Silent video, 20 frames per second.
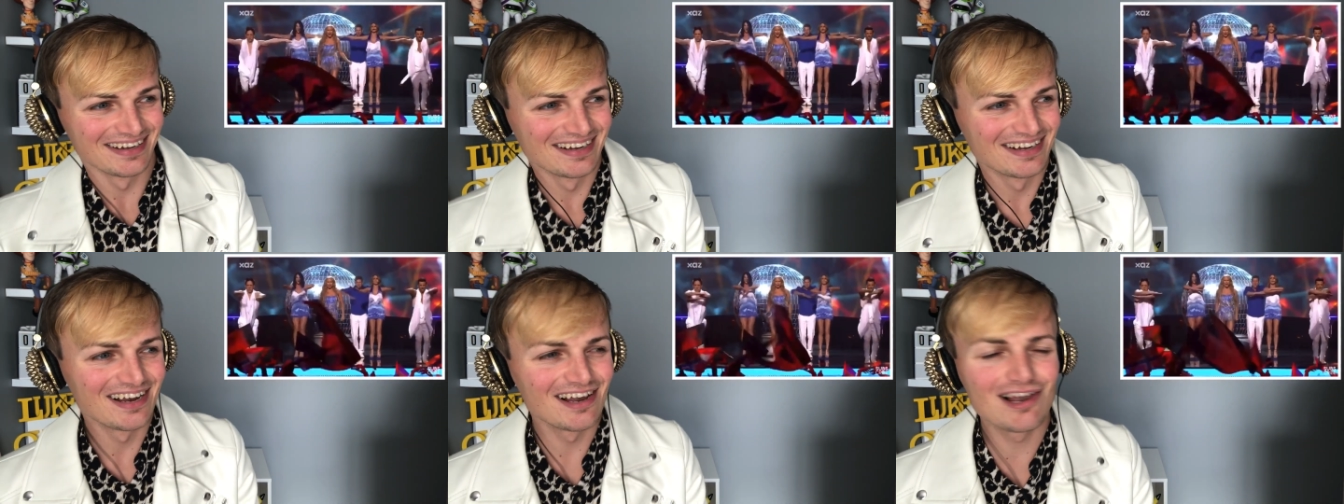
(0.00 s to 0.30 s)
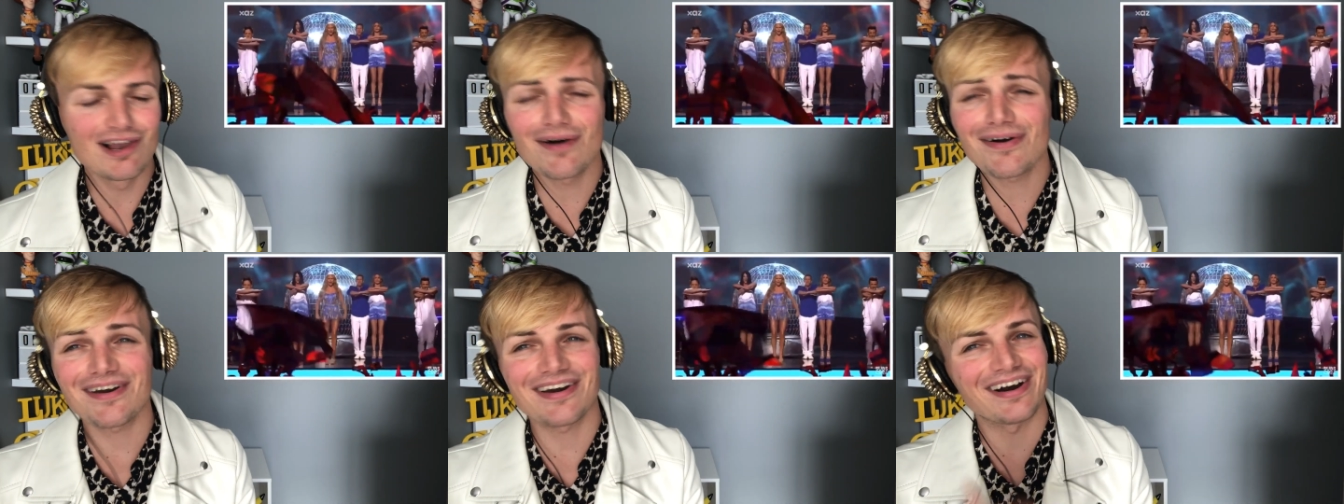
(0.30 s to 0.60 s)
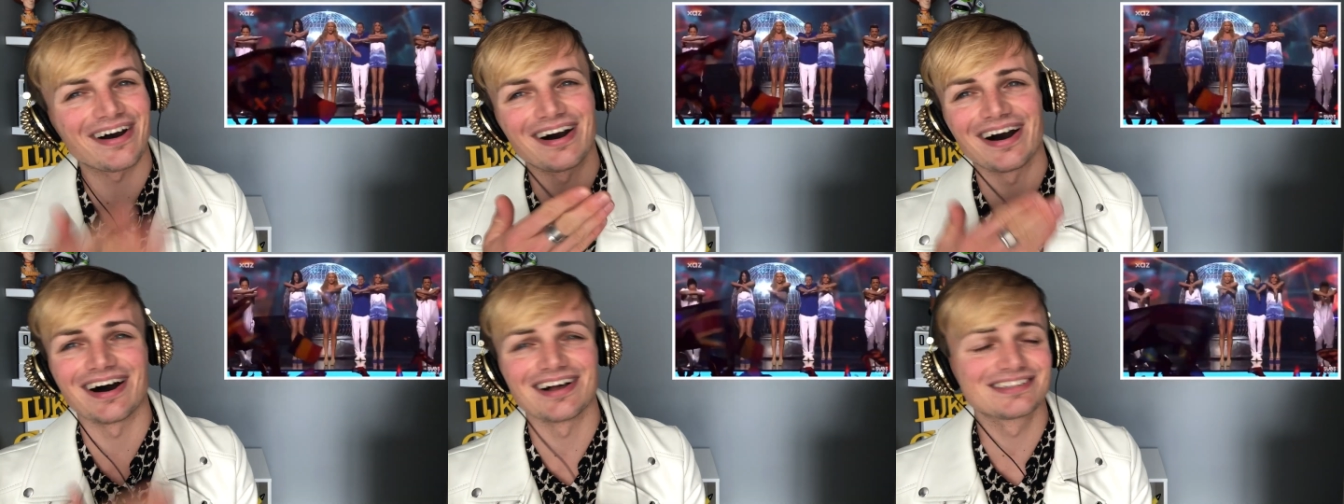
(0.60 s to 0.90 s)
Look at
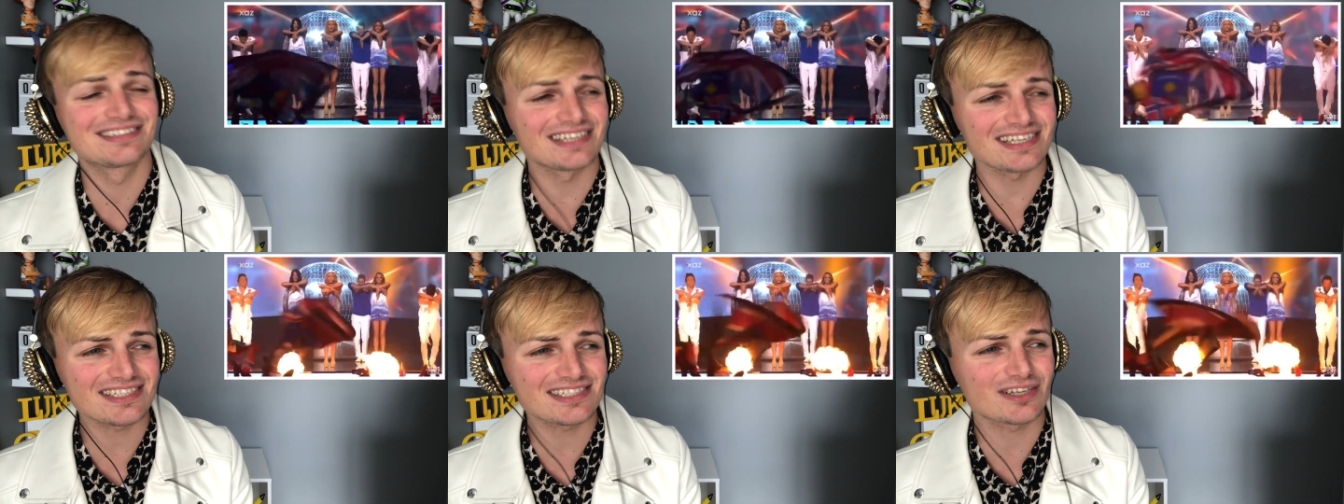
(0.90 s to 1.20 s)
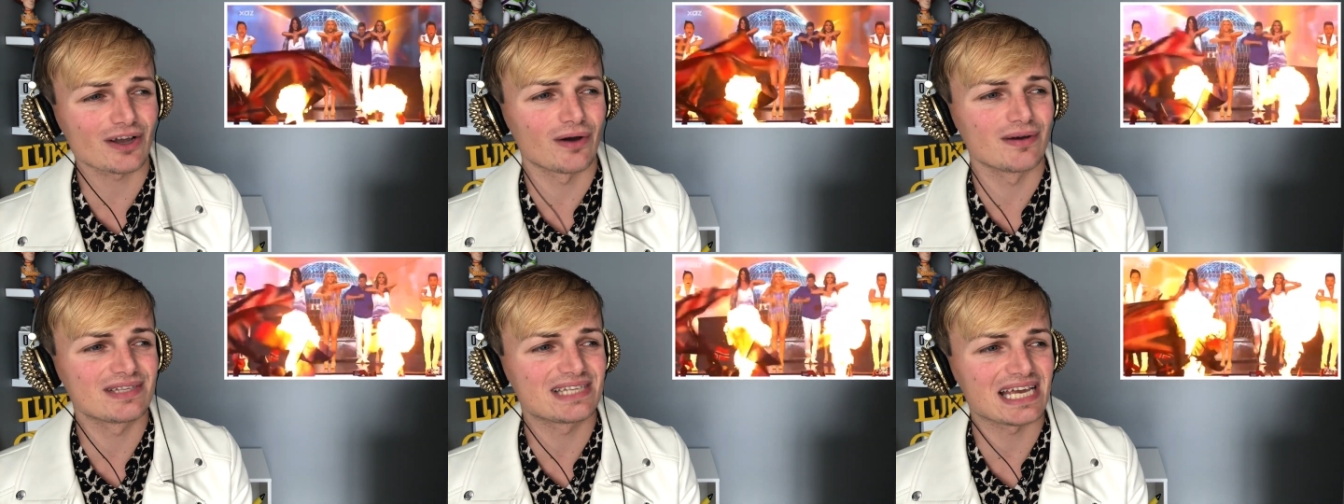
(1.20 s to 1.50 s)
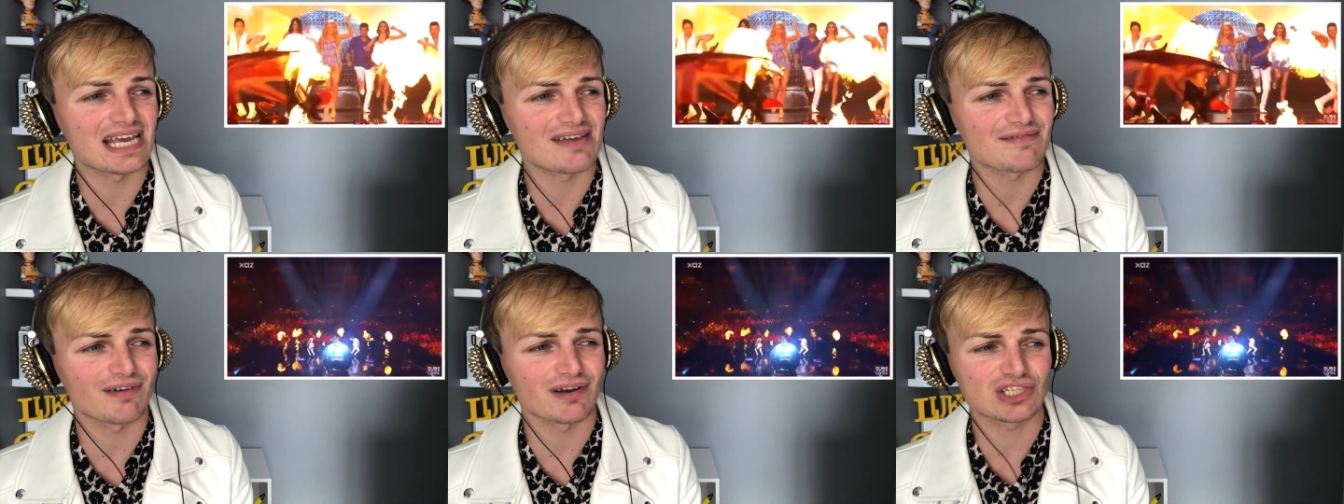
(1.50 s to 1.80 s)
her, disco
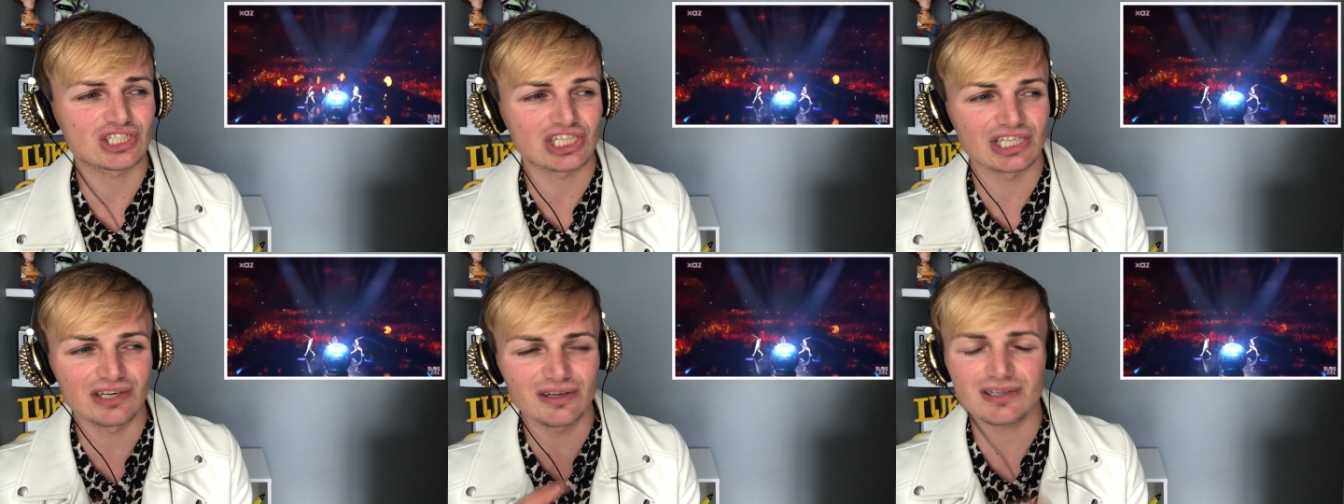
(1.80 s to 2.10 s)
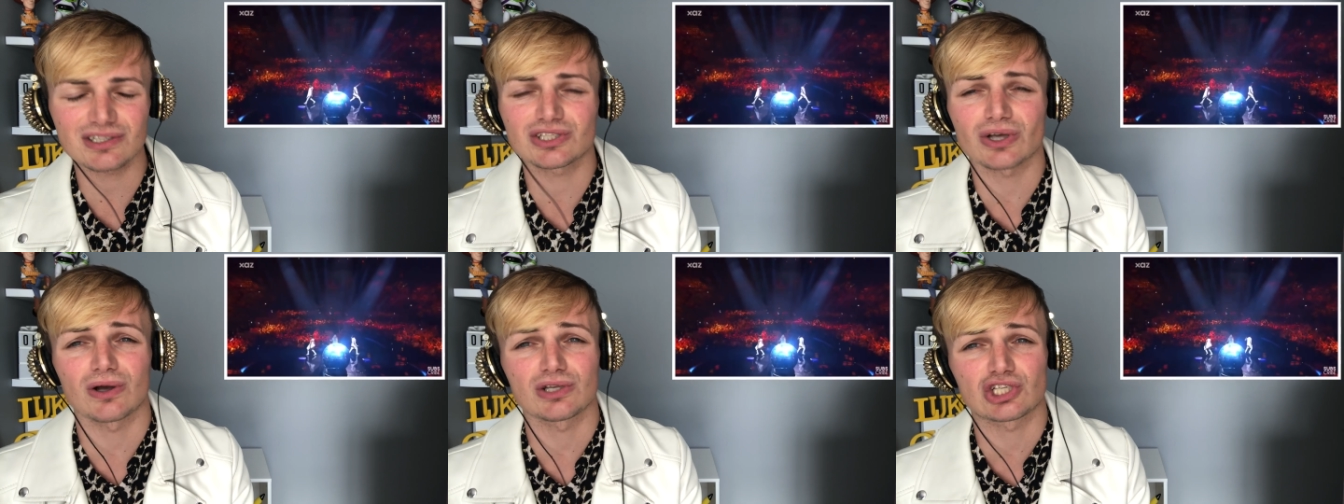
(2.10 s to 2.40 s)
diva. She looks like